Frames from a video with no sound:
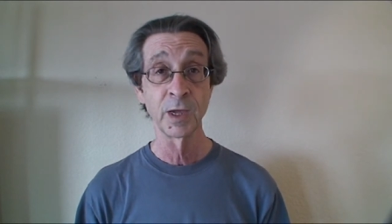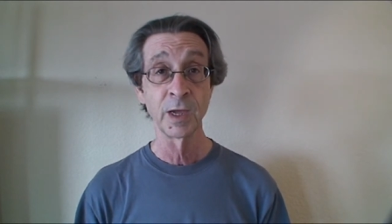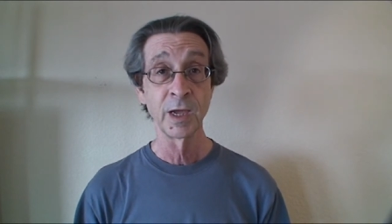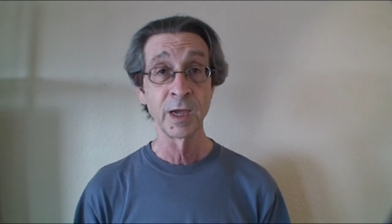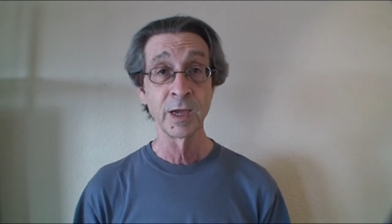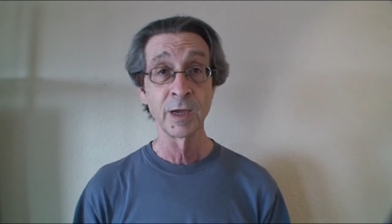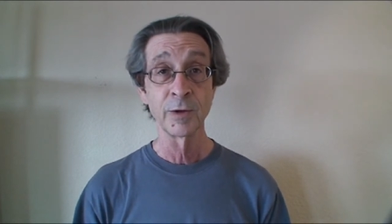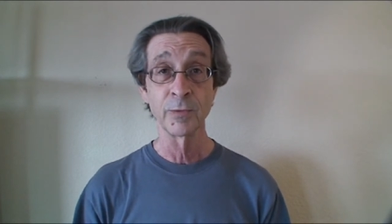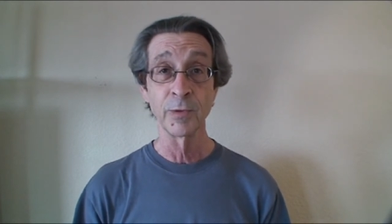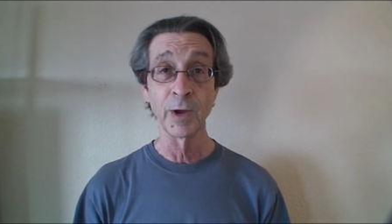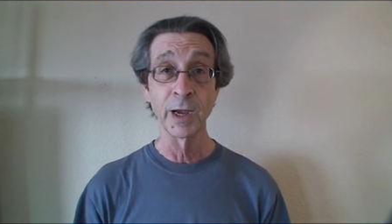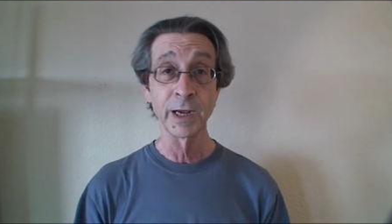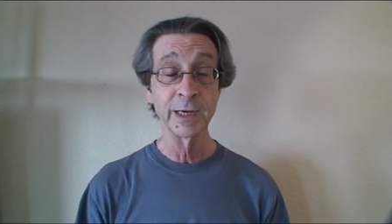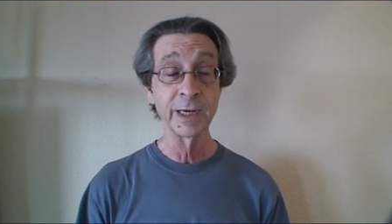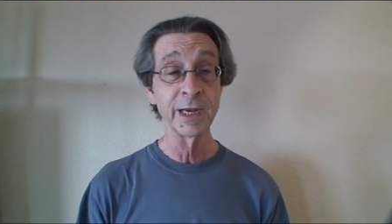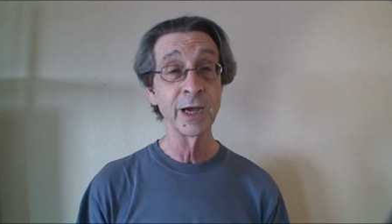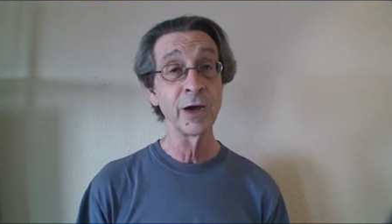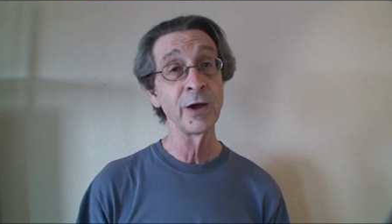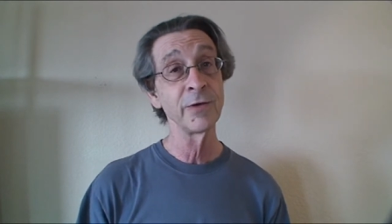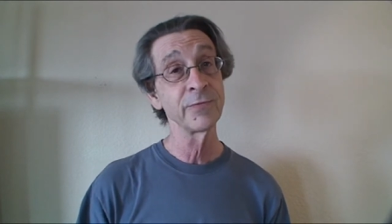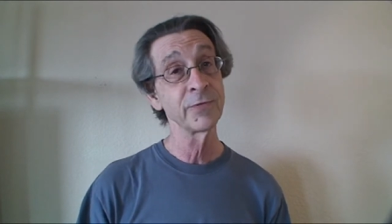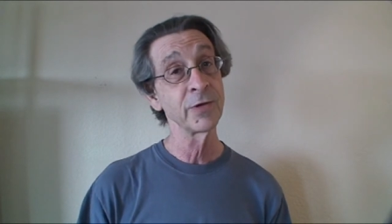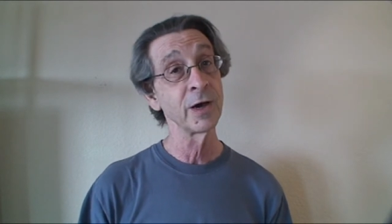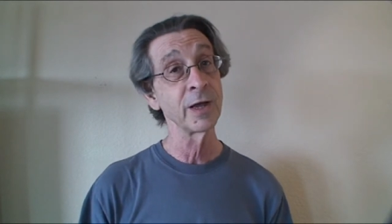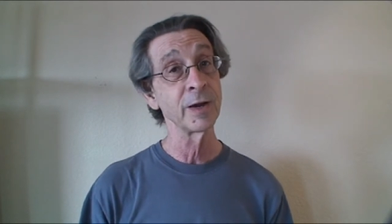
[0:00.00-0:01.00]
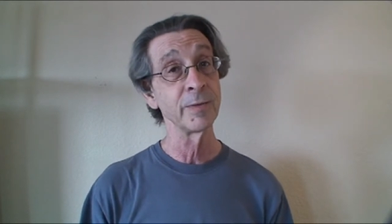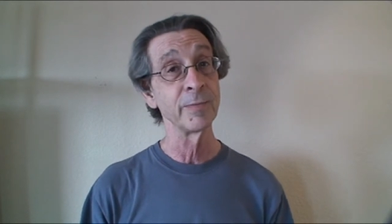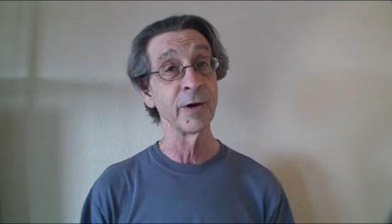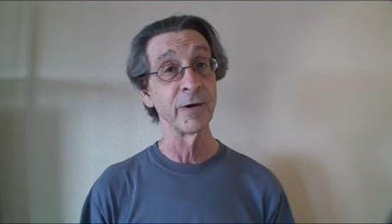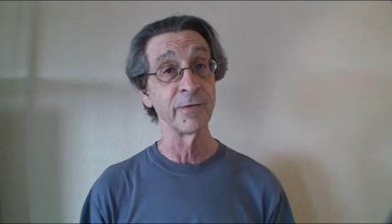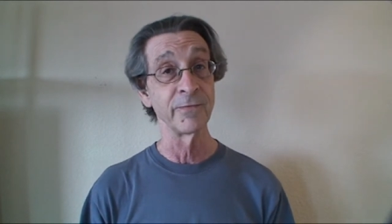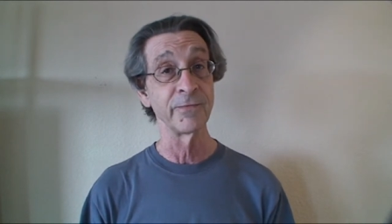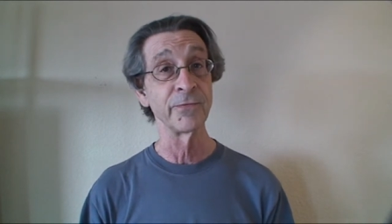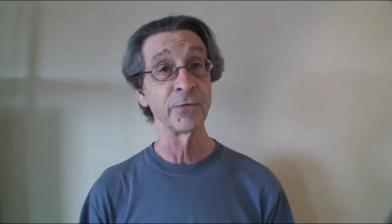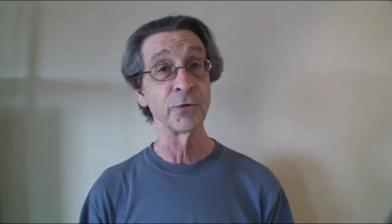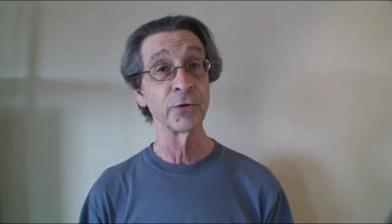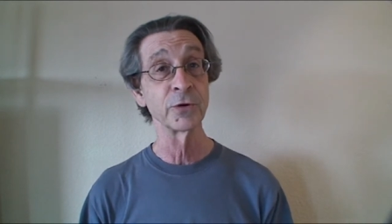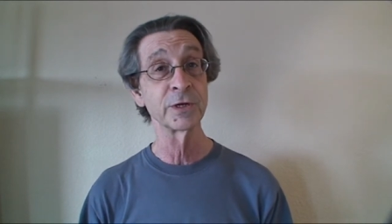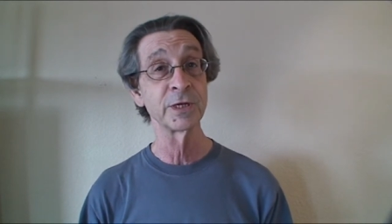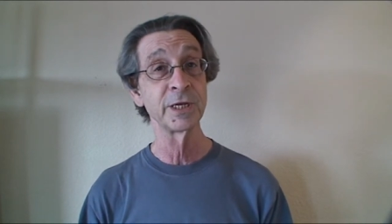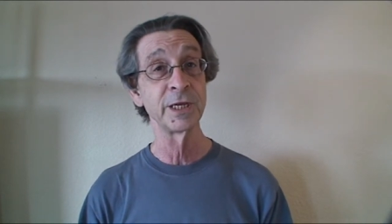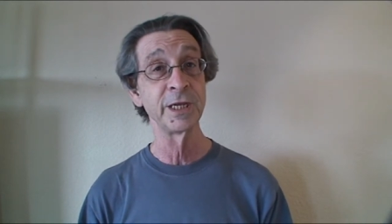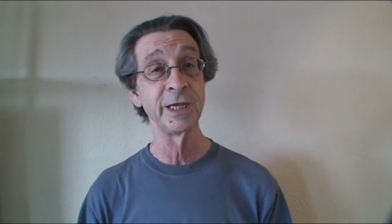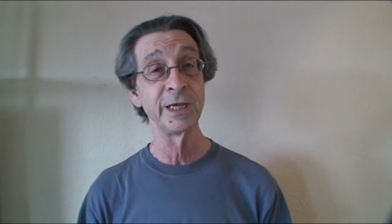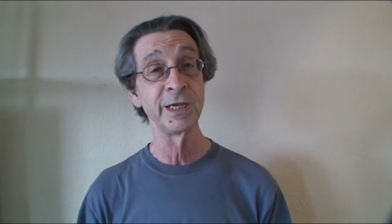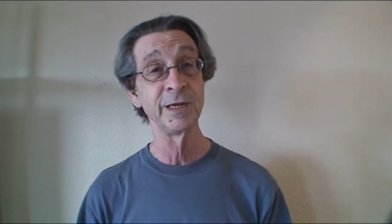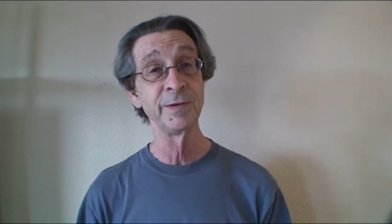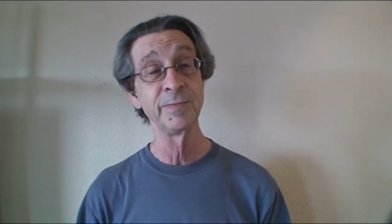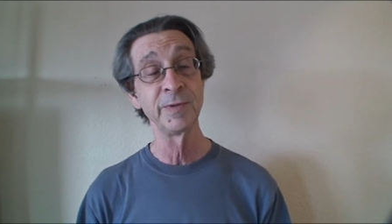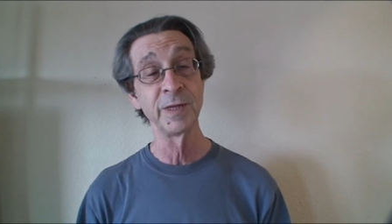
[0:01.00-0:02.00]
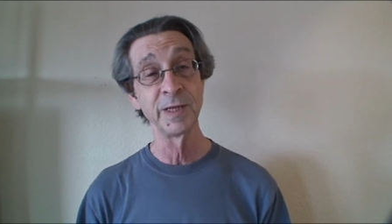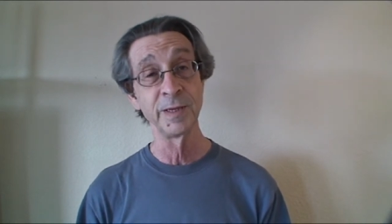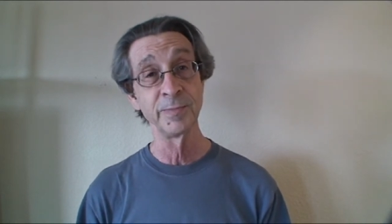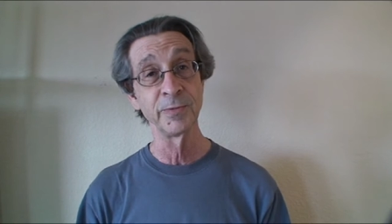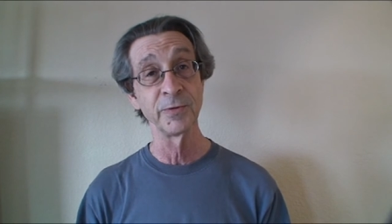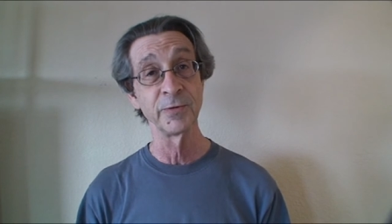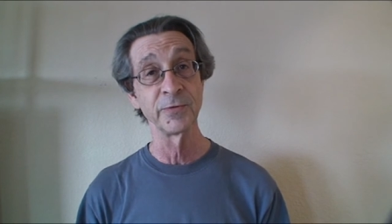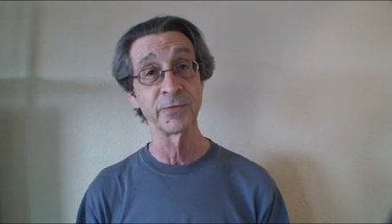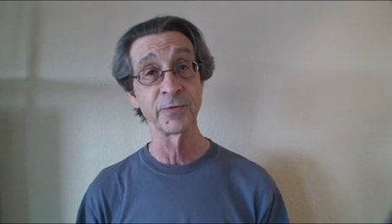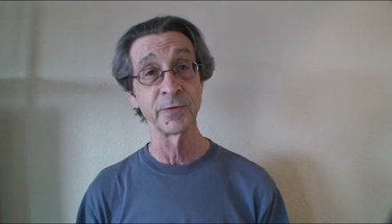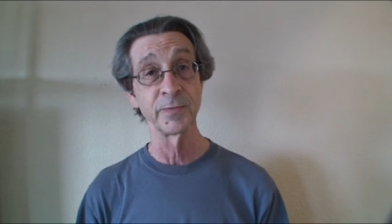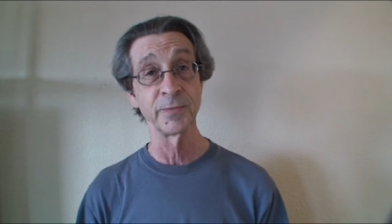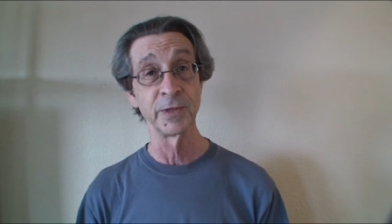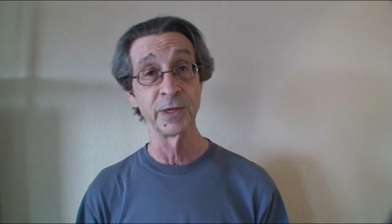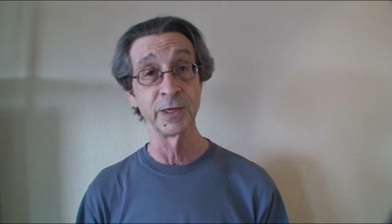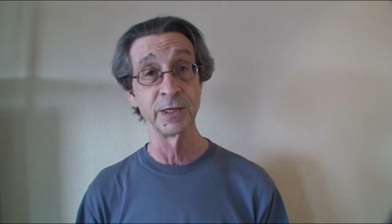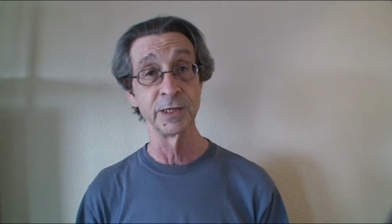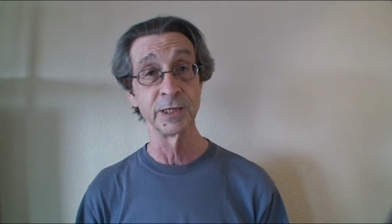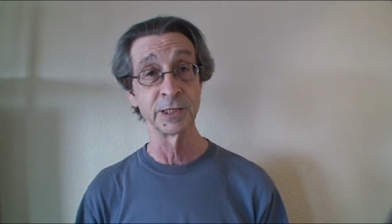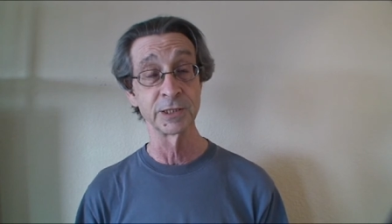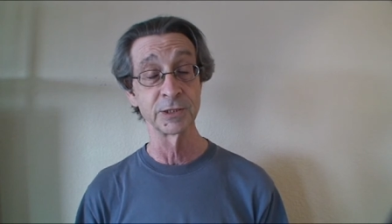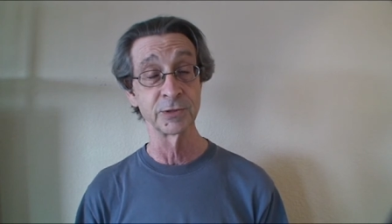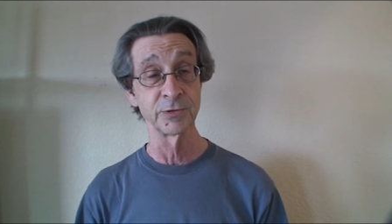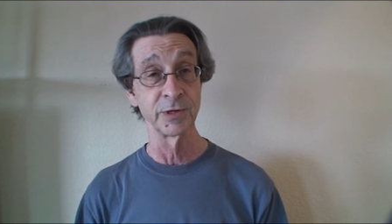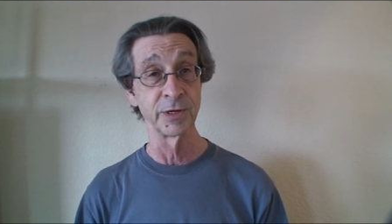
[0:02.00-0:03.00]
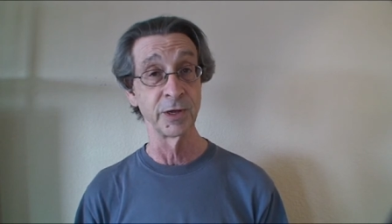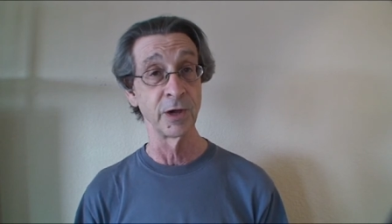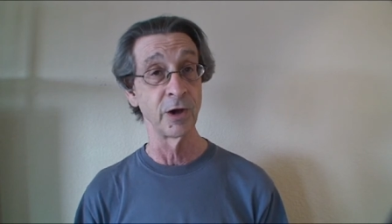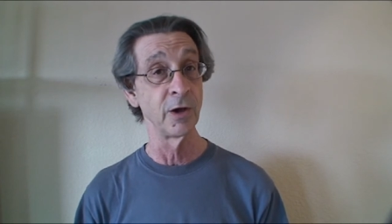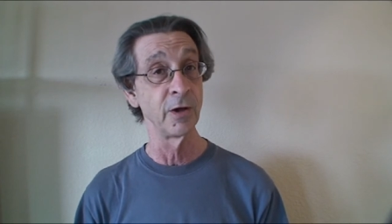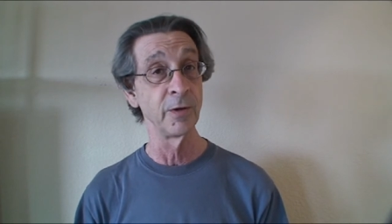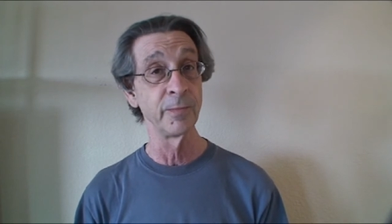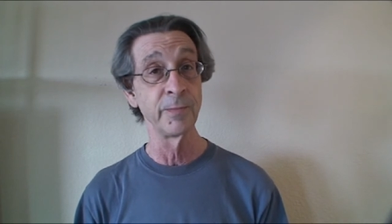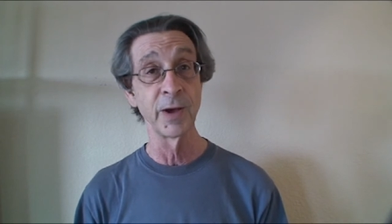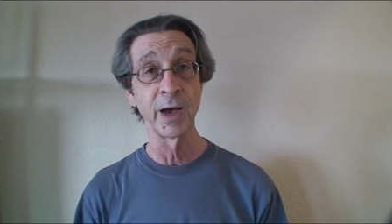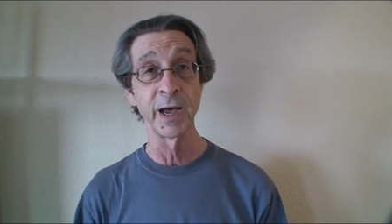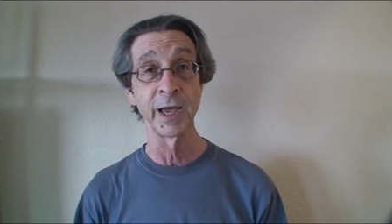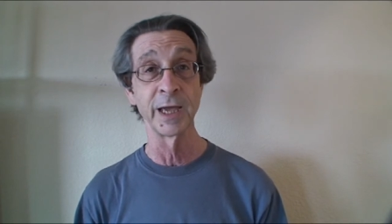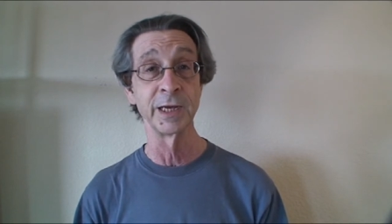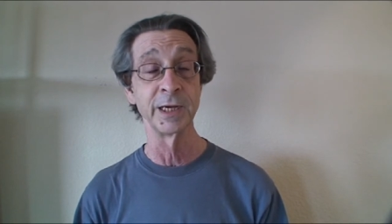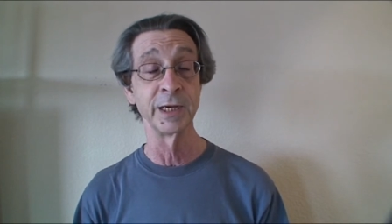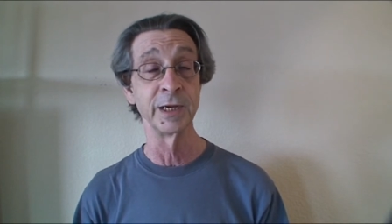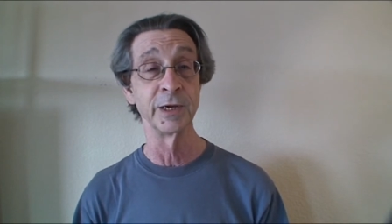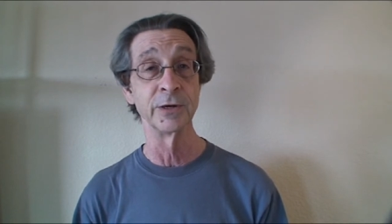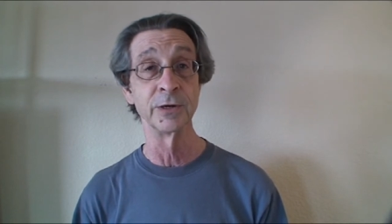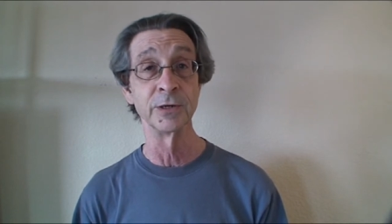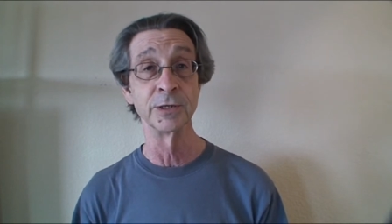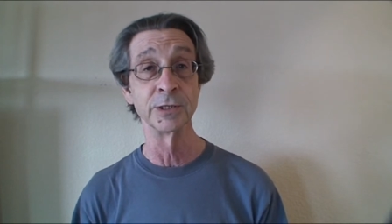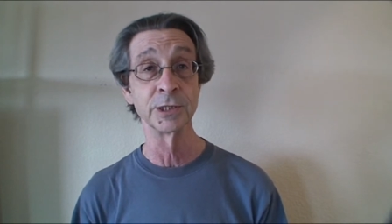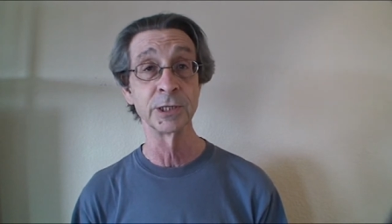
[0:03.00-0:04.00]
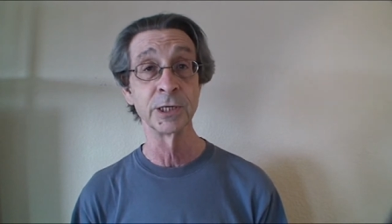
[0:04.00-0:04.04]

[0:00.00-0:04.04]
Right now, I've got about 14 people from the industry, all pioneers,